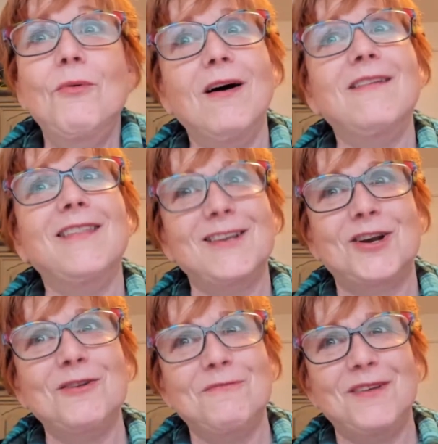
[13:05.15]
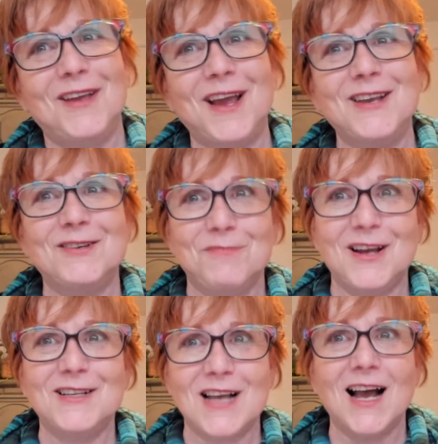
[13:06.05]
well, this could be the case,
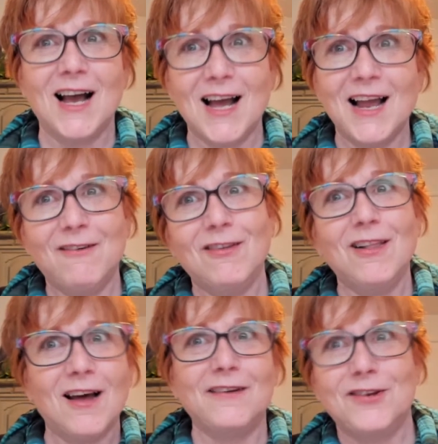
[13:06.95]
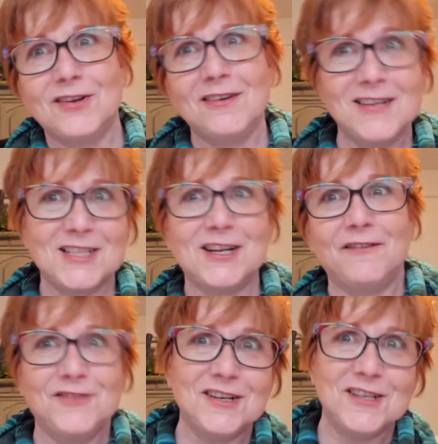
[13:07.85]
because I have a lot of
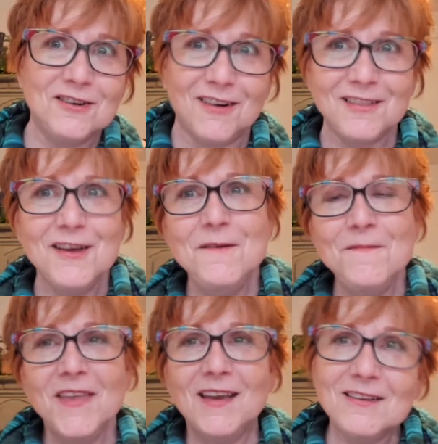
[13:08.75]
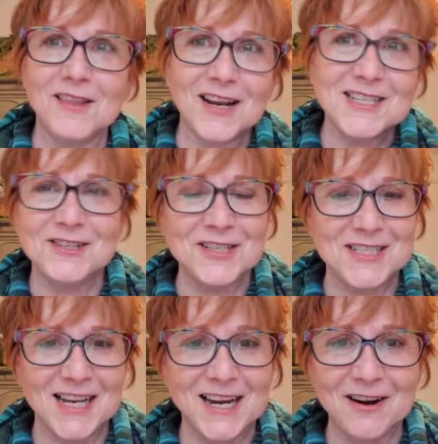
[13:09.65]
stuff to deal with that I still need
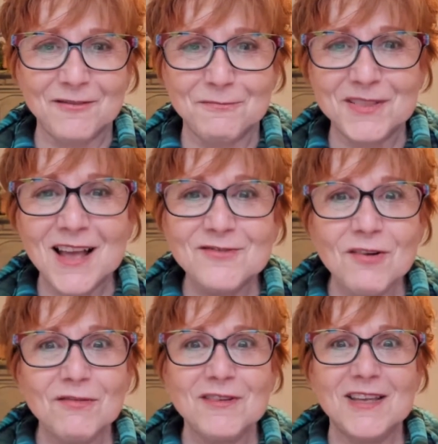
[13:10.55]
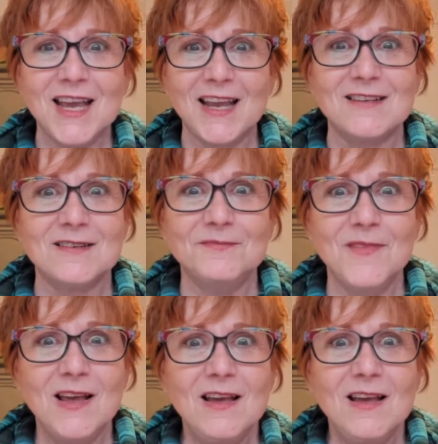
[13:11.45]
to take care of. But that's not really the case.